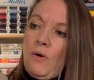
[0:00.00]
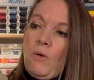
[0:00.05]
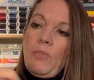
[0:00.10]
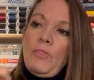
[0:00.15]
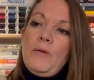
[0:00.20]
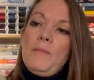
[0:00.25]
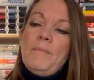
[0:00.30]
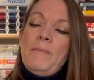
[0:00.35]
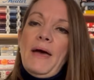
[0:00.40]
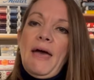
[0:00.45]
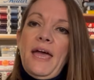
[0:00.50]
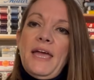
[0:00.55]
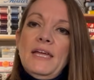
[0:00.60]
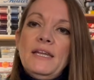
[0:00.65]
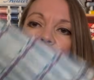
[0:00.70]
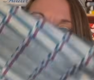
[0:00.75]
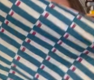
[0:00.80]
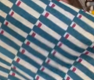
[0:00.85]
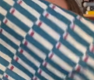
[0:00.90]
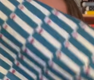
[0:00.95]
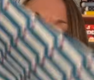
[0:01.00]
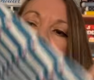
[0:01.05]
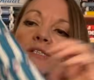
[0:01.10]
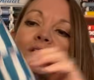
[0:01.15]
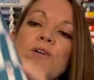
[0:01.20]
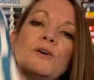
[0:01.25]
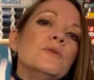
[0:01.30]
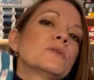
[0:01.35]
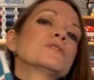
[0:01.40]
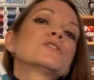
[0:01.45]
on the main
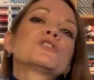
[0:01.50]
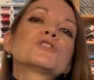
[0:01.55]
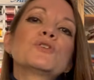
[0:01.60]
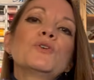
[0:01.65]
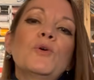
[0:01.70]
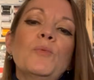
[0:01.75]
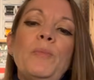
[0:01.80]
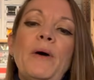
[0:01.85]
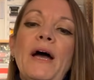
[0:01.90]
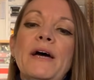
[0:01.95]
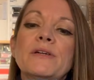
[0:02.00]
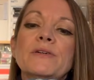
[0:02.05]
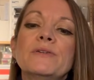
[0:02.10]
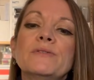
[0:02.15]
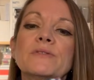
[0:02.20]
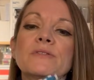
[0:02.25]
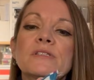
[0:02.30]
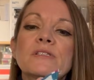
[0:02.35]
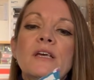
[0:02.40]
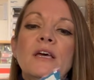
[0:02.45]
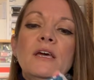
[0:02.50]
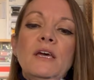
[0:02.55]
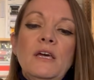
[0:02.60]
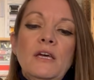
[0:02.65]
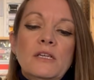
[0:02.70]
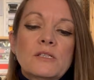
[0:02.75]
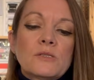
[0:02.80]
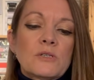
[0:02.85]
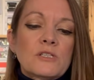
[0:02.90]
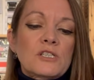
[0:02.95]
camisole and short panels.
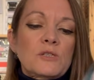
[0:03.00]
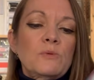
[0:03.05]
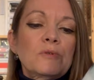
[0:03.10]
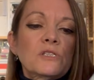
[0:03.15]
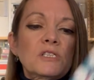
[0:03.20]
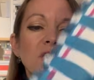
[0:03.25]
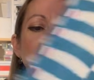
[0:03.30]
So I just wanted